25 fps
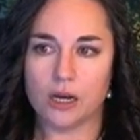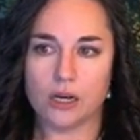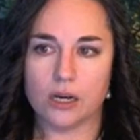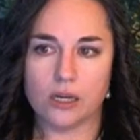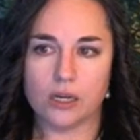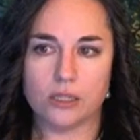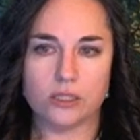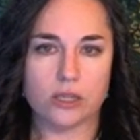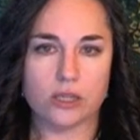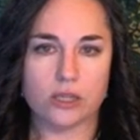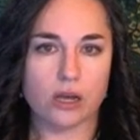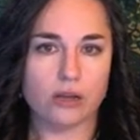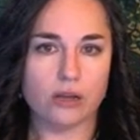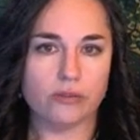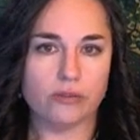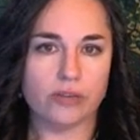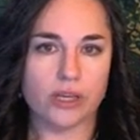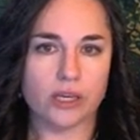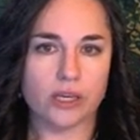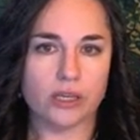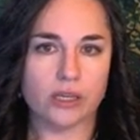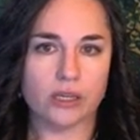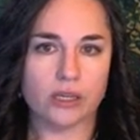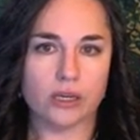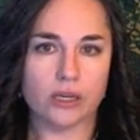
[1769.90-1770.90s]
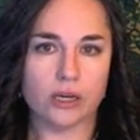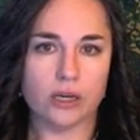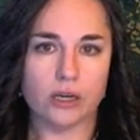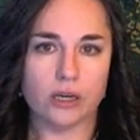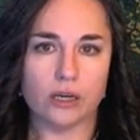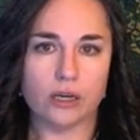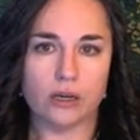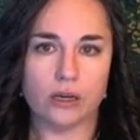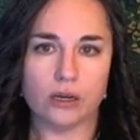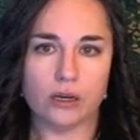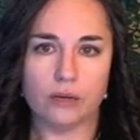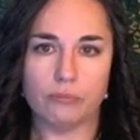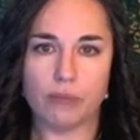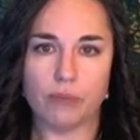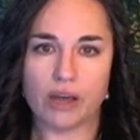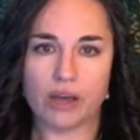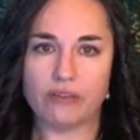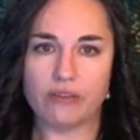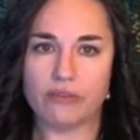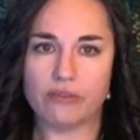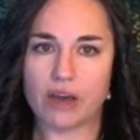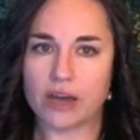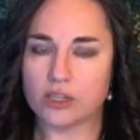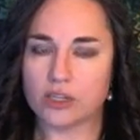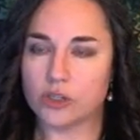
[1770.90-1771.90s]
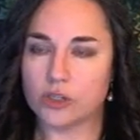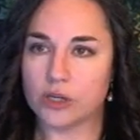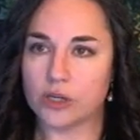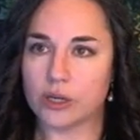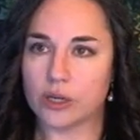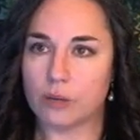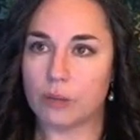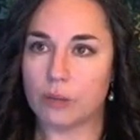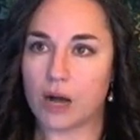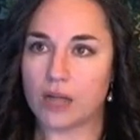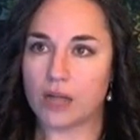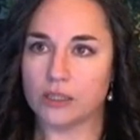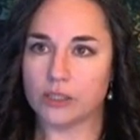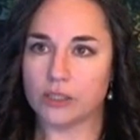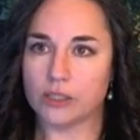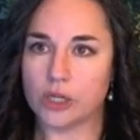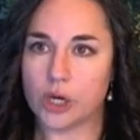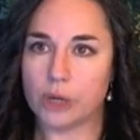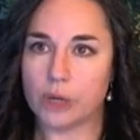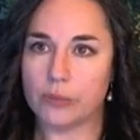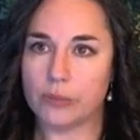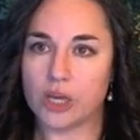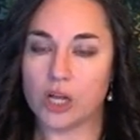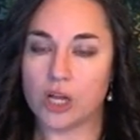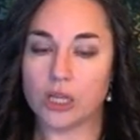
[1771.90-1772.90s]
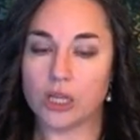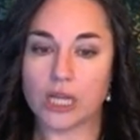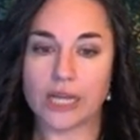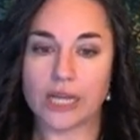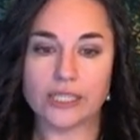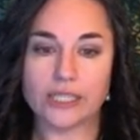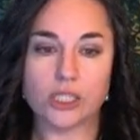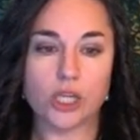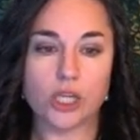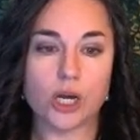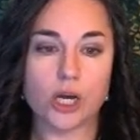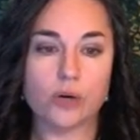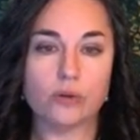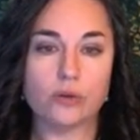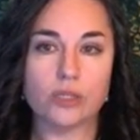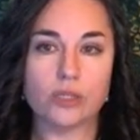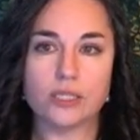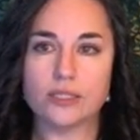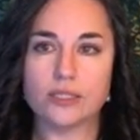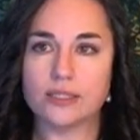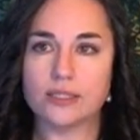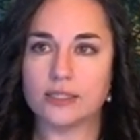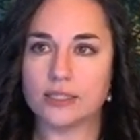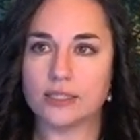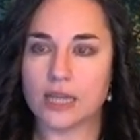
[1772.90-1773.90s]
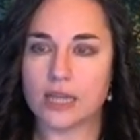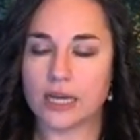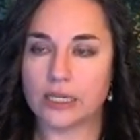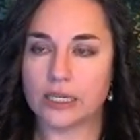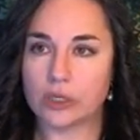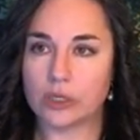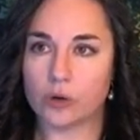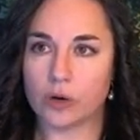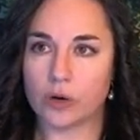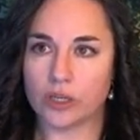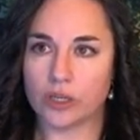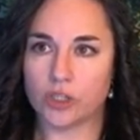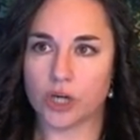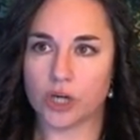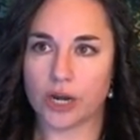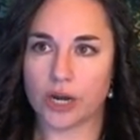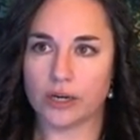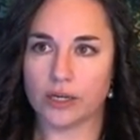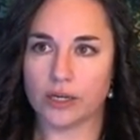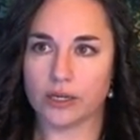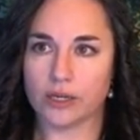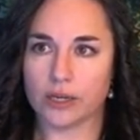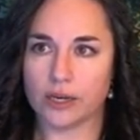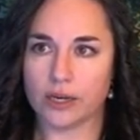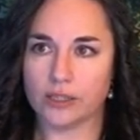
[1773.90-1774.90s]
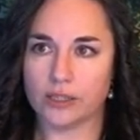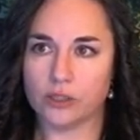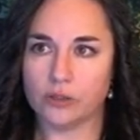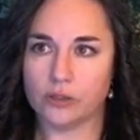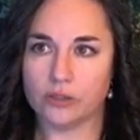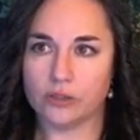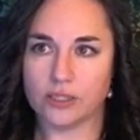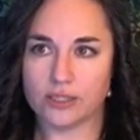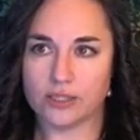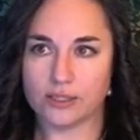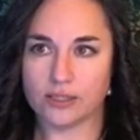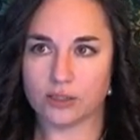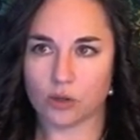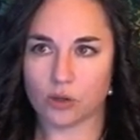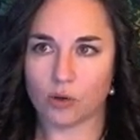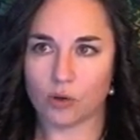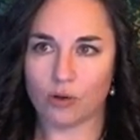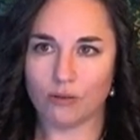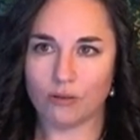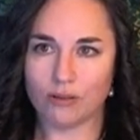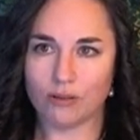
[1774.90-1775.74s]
solving by factoring a polynomial. I know this is not a quadratic. I know this is a whole